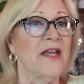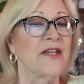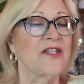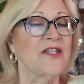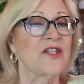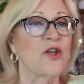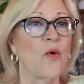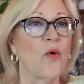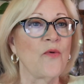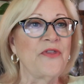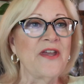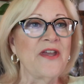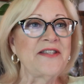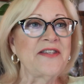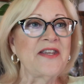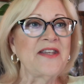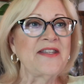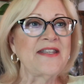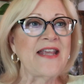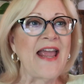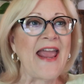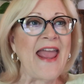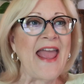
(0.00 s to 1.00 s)
So this
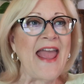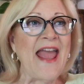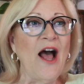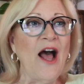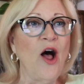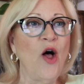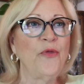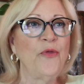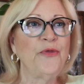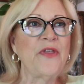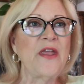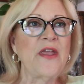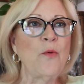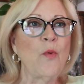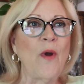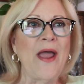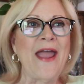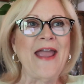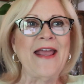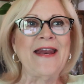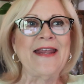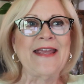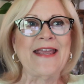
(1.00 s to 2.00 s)
is a healthy
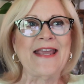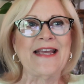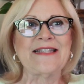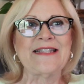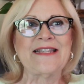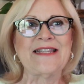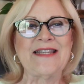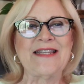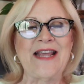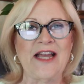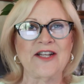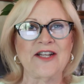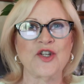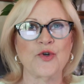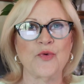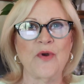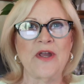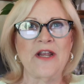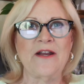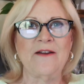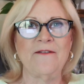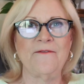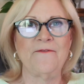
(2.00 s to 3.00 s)
way to get
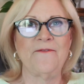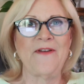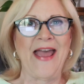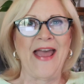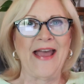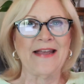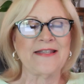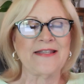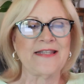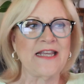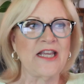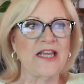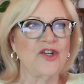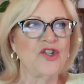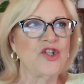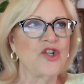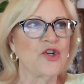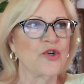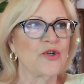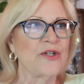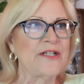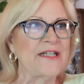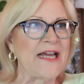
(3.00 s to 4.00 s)
saturated fats
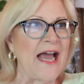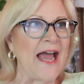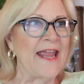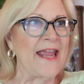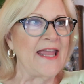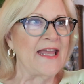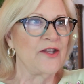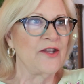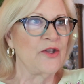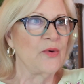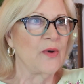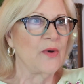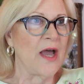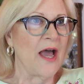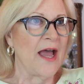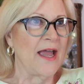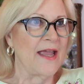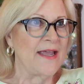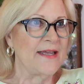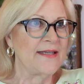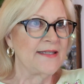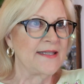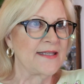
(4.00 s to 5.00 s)
into your diet, you
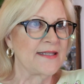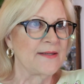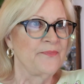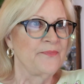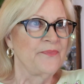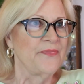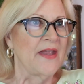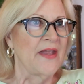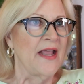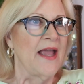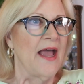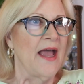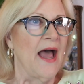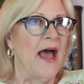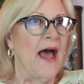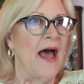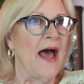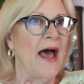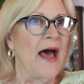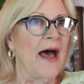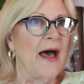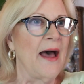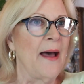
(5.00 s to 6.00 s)
guys.
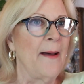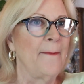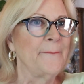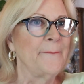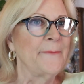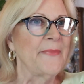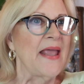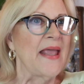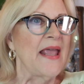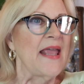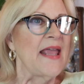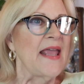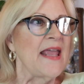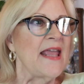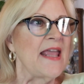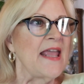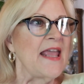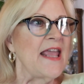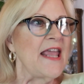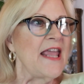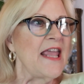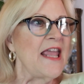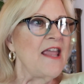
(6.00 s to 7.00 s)
Um,
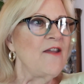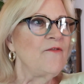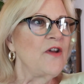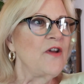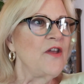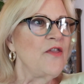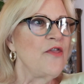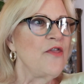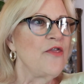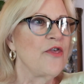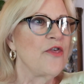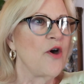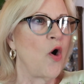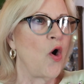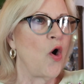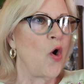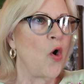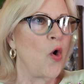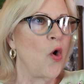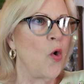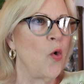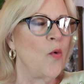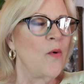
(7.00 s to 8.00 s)
even
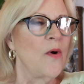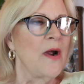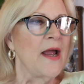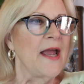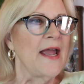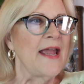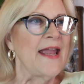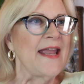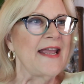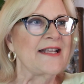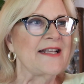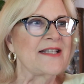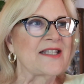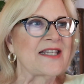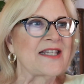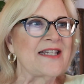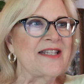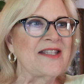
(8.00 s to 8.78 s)
though it's